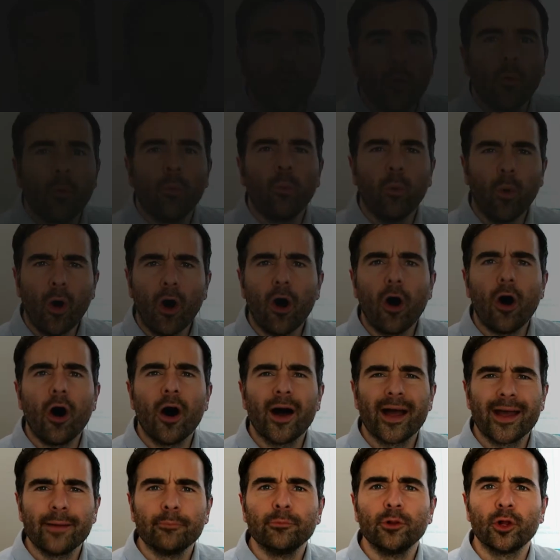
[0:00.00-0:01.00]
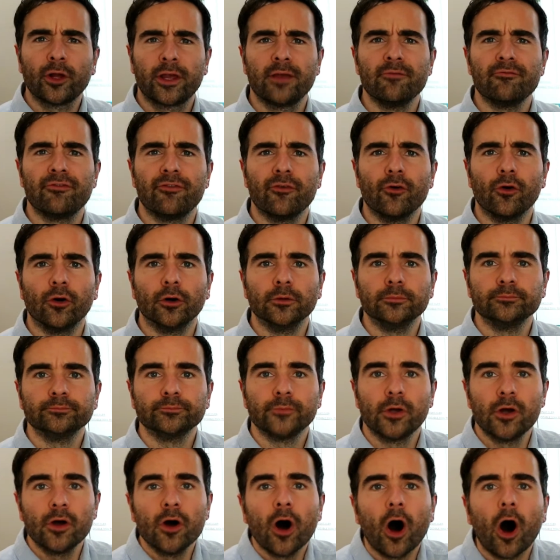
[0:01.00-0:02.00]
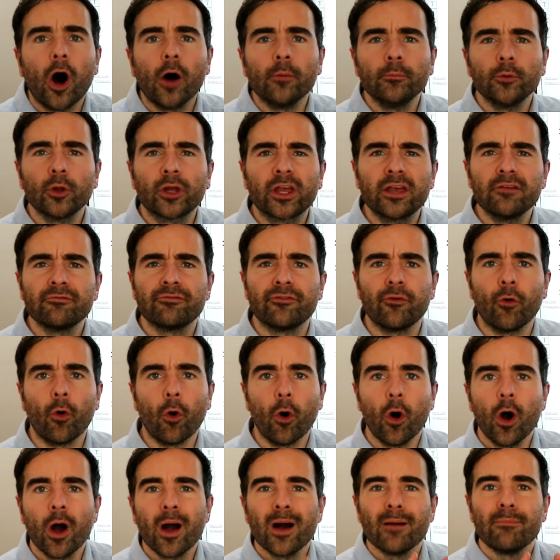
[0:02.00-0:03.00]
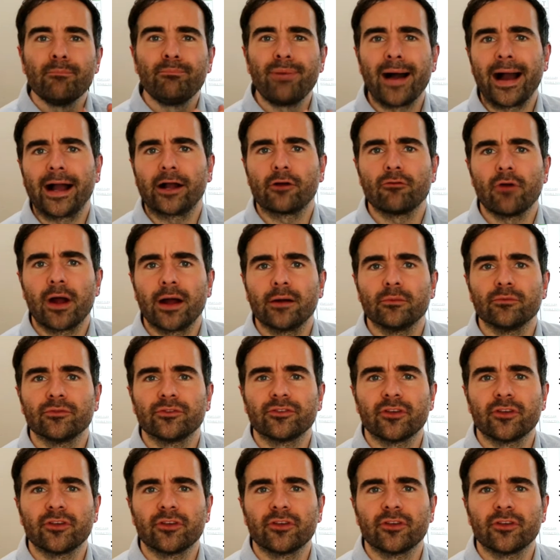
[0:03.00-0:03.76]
What I am looking for, I'm looking for backgrounds.